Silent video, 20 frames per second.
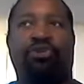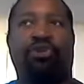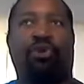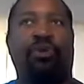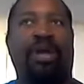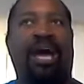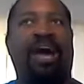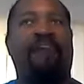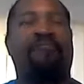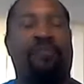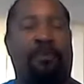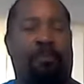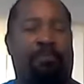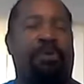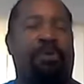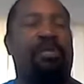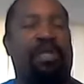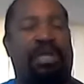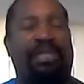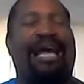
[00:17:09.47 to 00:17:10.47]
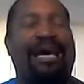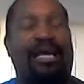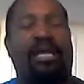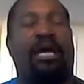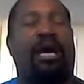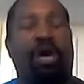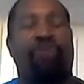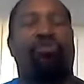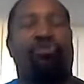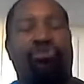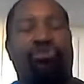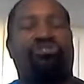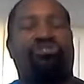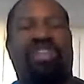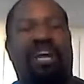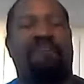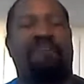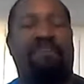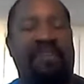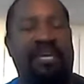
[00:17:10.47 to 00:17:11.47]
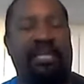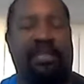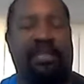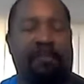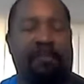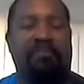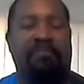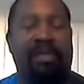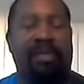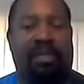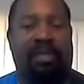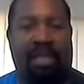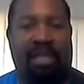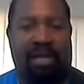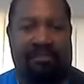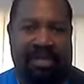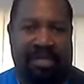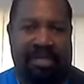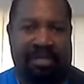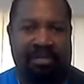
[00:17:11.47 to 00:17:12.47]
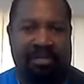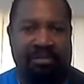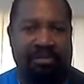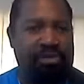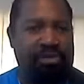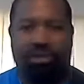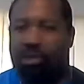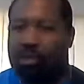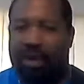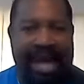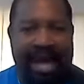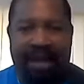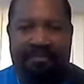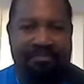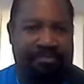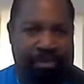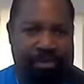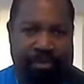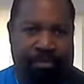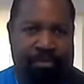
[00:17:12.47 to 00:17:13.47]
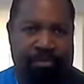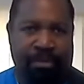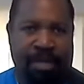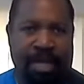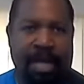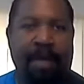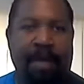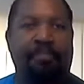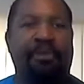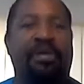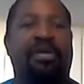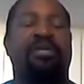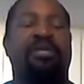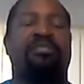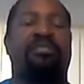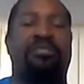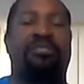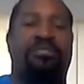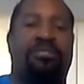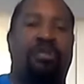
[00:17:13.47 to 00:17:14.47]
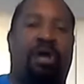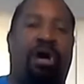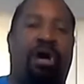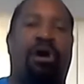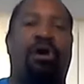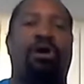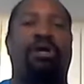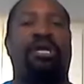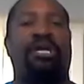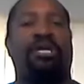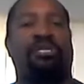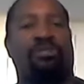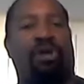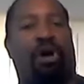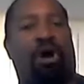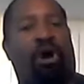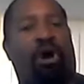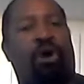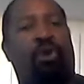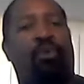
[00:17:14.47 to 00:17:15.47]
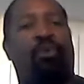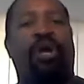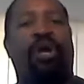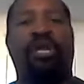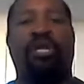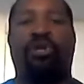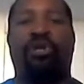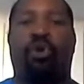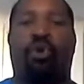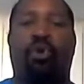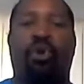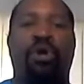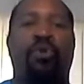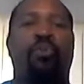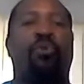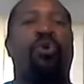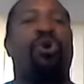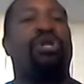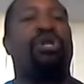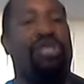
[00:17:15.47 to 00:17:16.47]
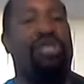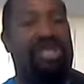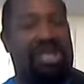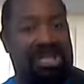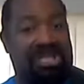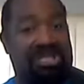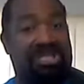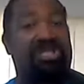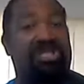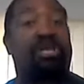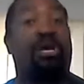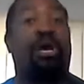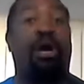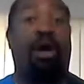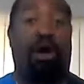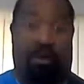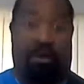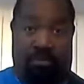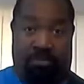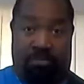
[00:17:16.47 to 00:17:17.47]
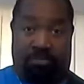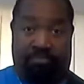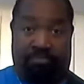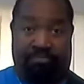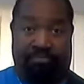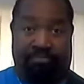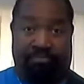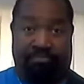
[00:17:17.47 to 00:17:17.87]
you don't have to put a lot of other stuff in the middle of it. You don't have to because the song is already going where it needs to go.